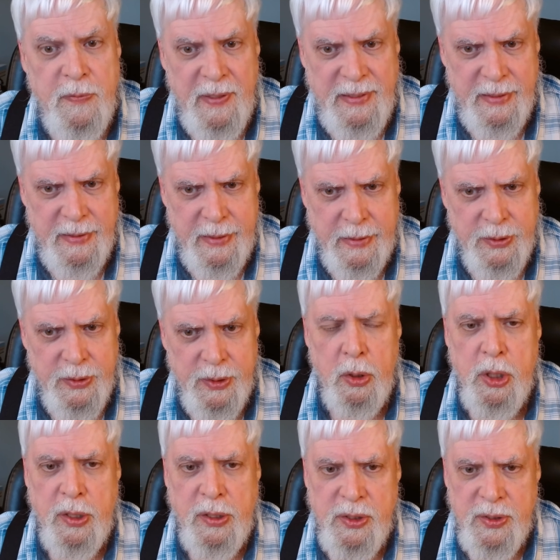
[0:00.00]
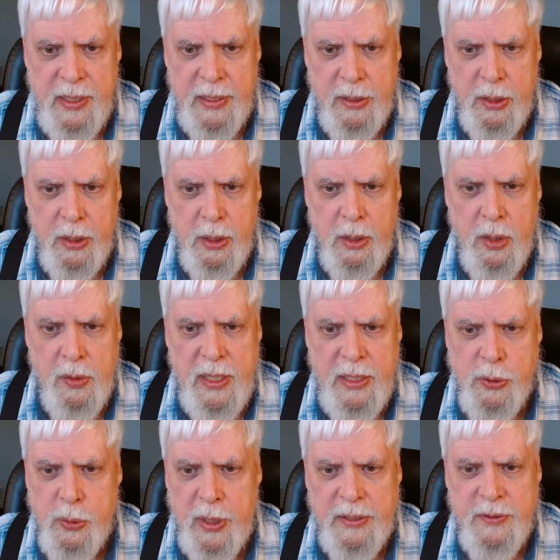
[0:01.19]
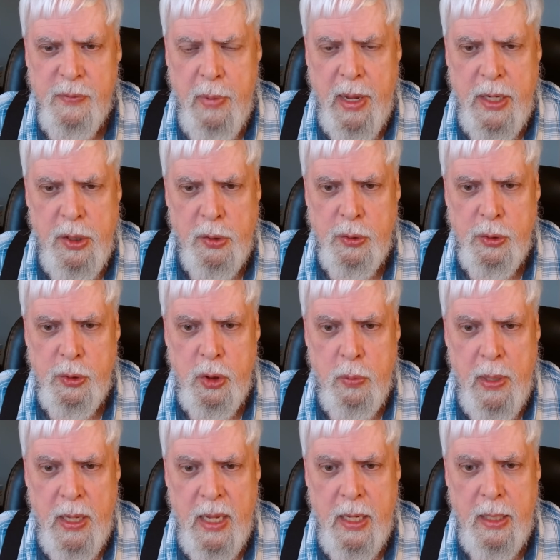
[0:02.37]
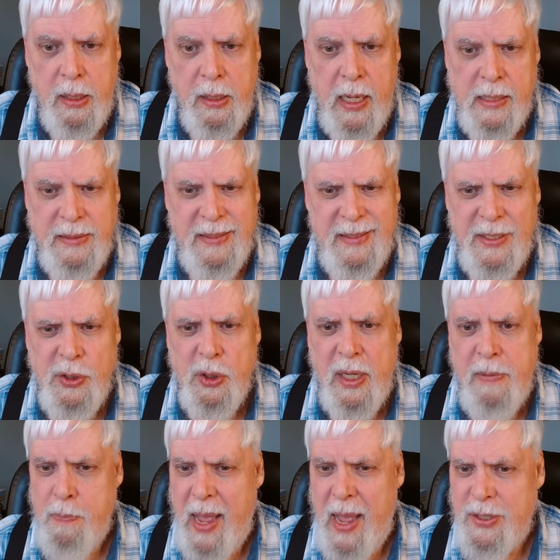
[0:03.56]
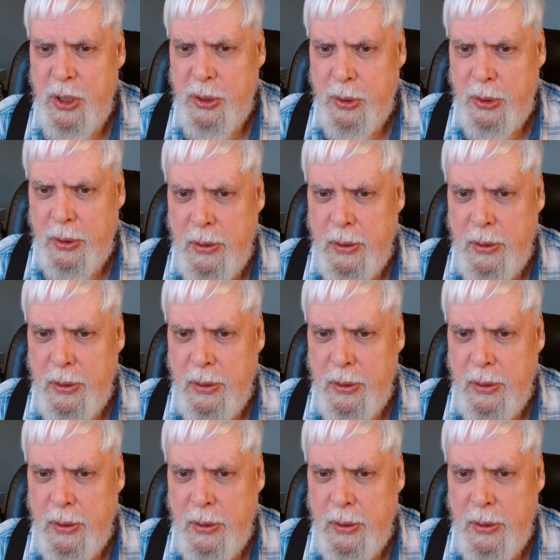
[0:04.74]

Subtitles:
physicists consider these transformations to be essentially magical.